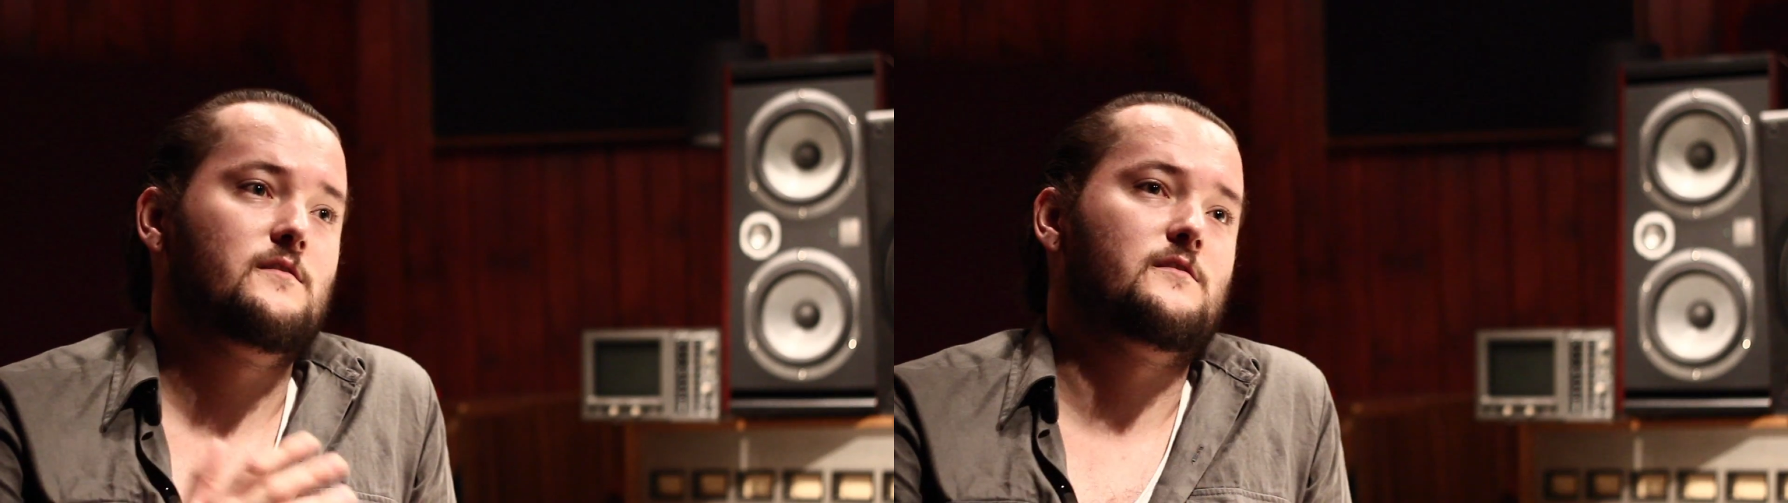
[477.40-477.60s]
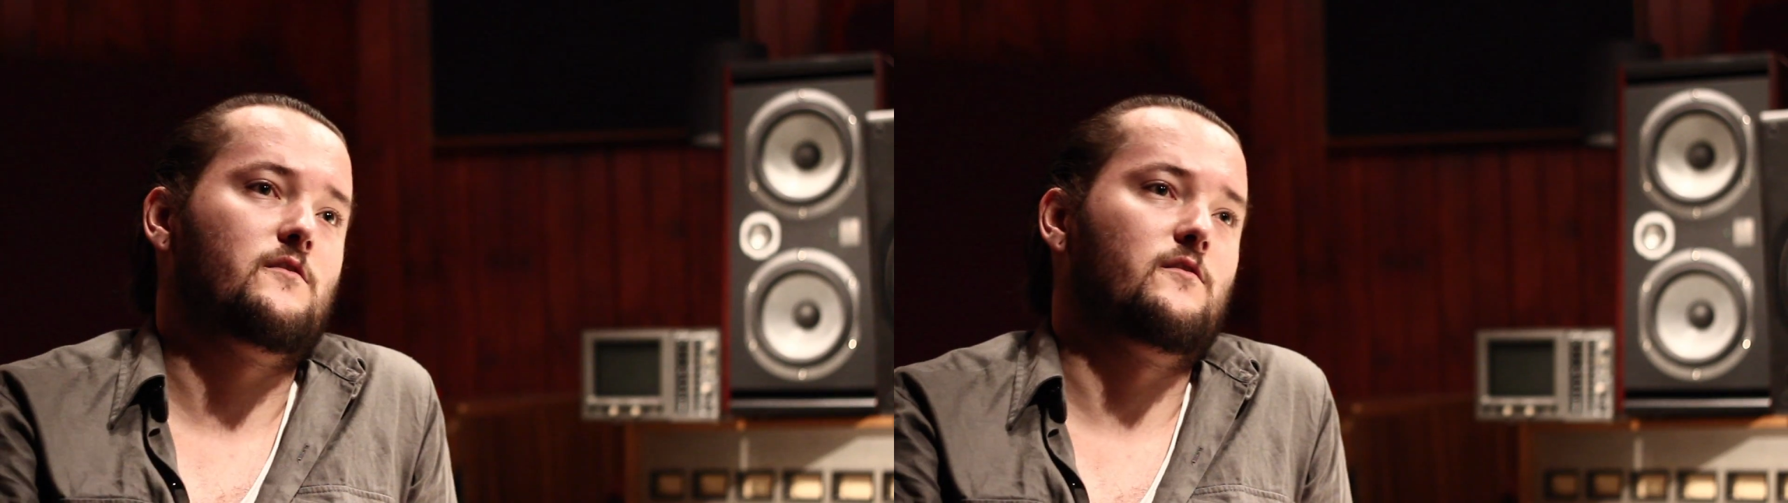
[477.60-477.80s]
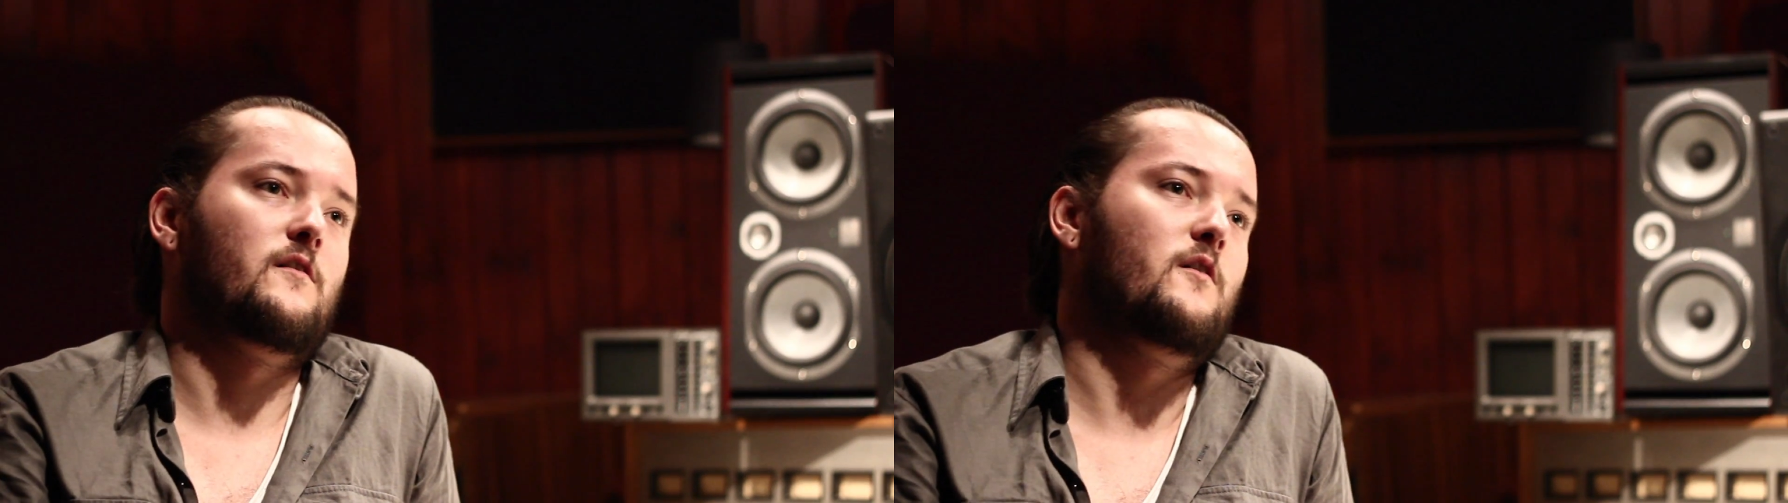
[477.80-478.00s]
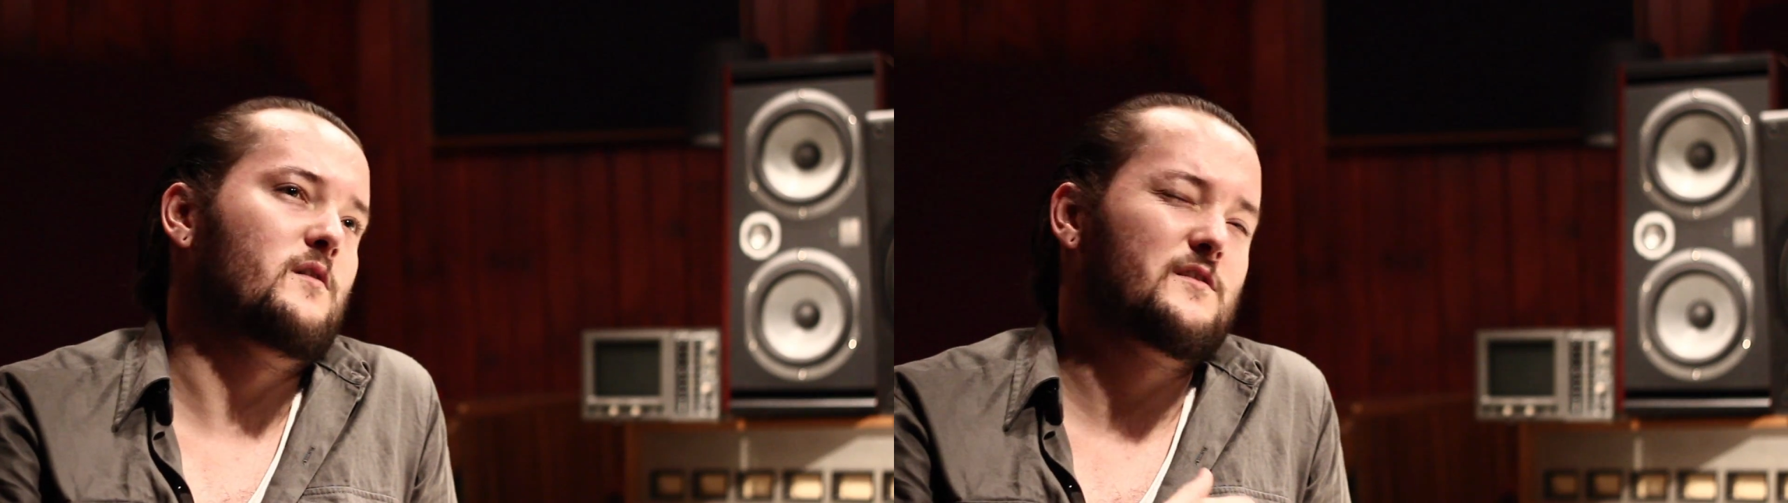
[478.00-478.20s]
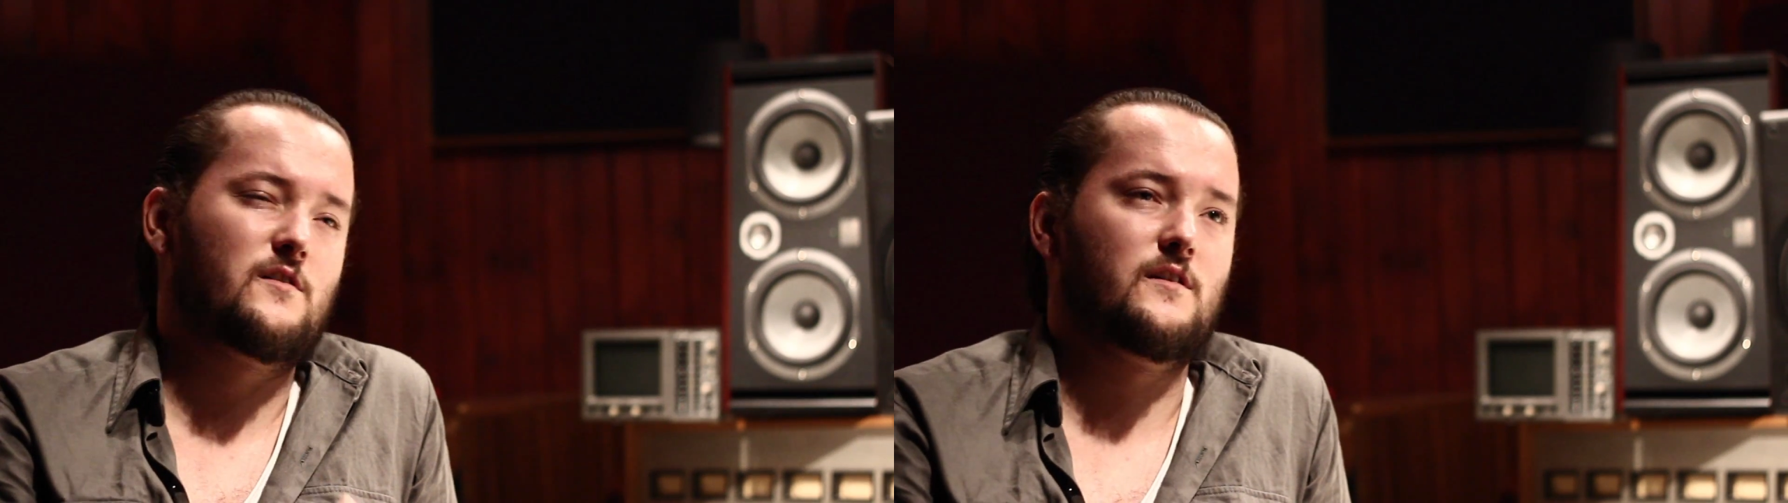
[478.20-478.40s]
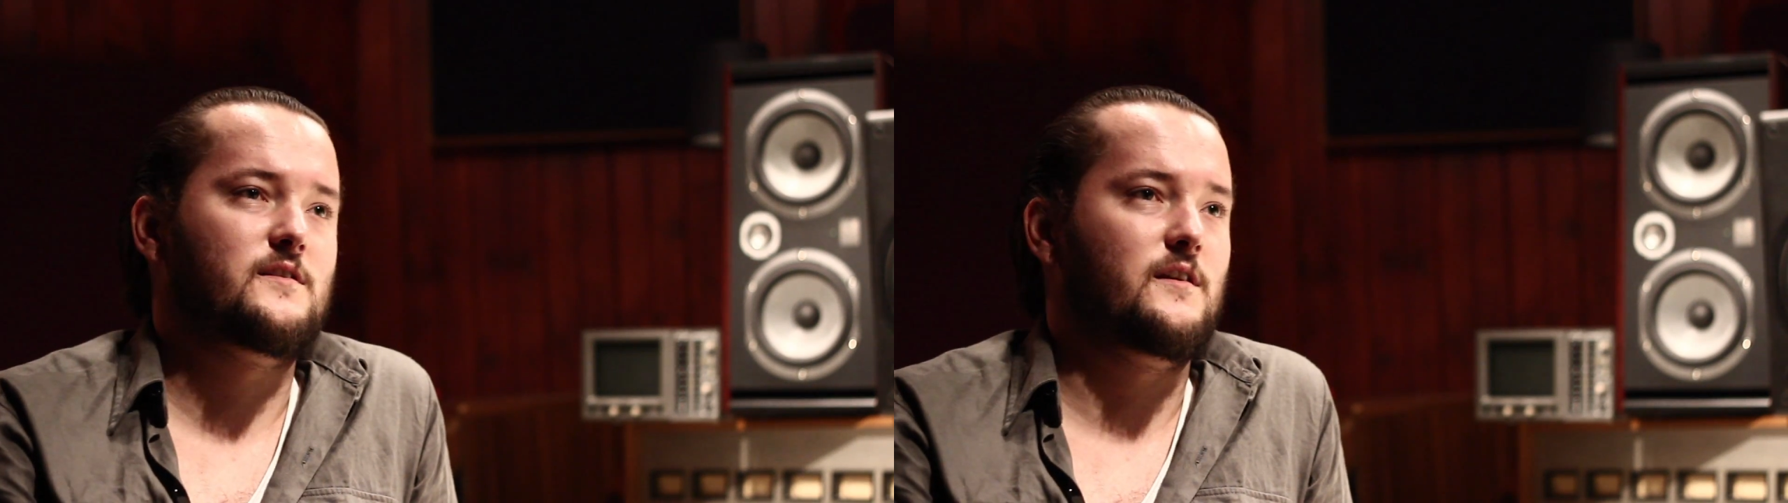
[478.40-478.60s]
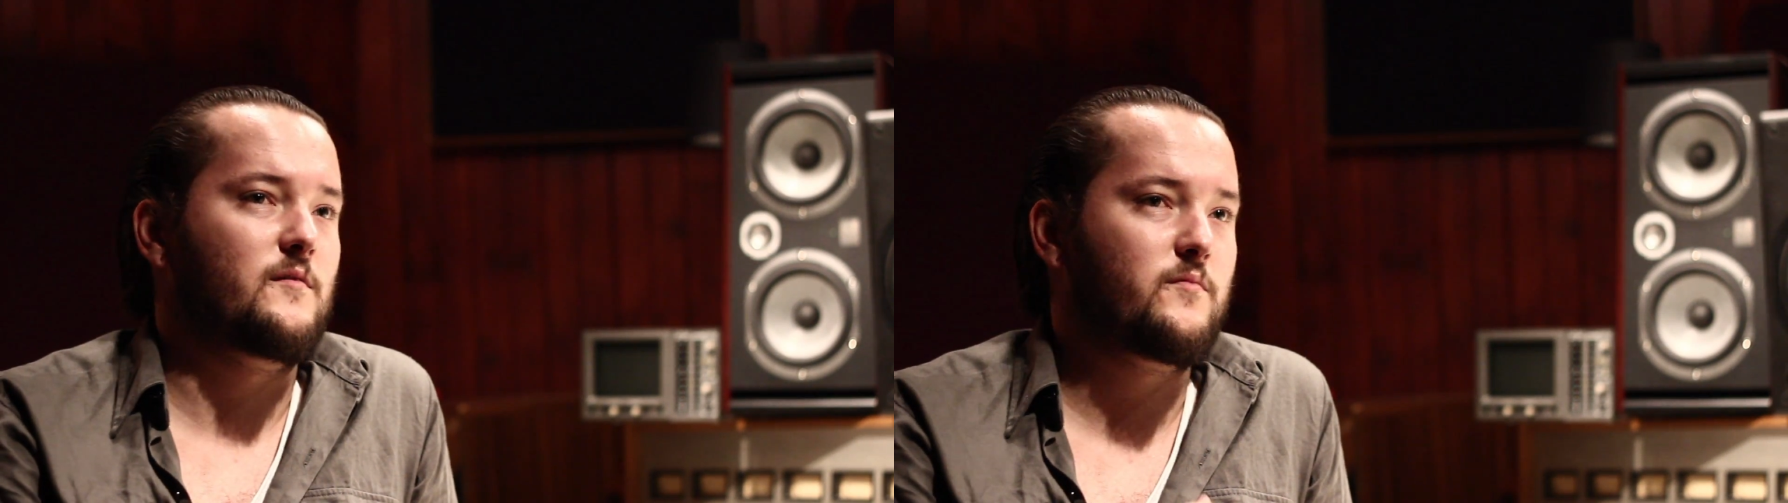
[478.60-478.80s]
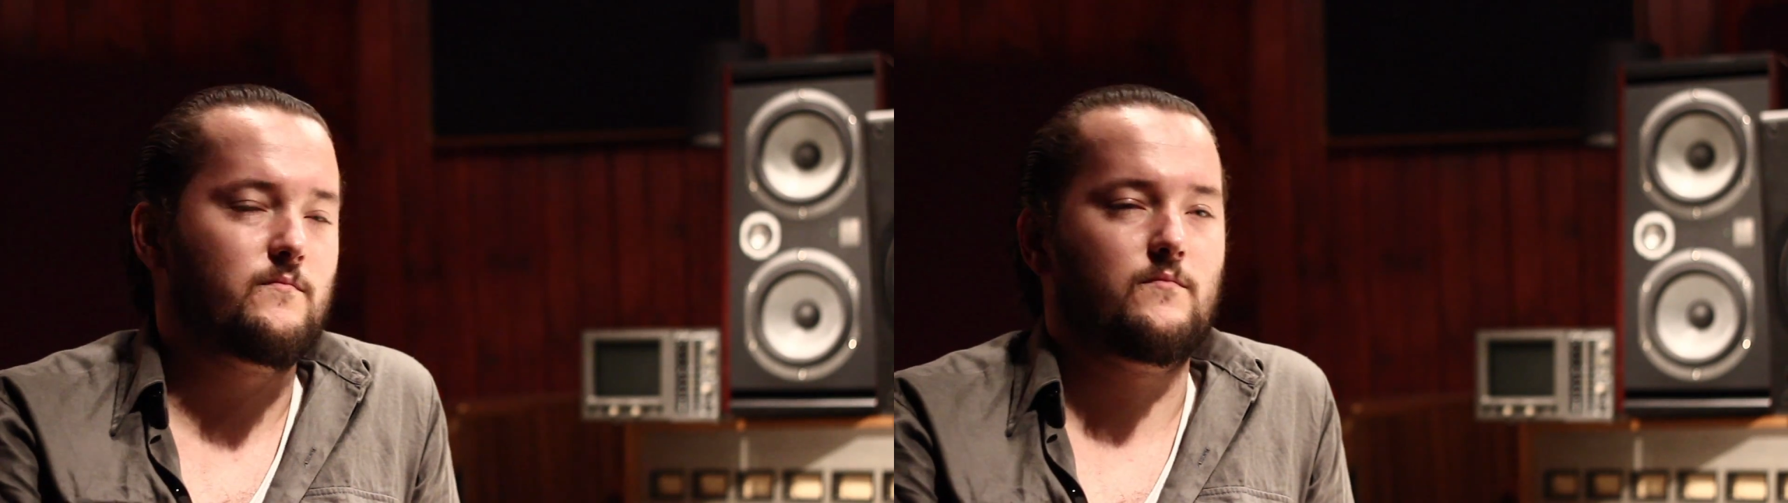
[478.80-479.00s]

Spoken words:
So I always try and say, like,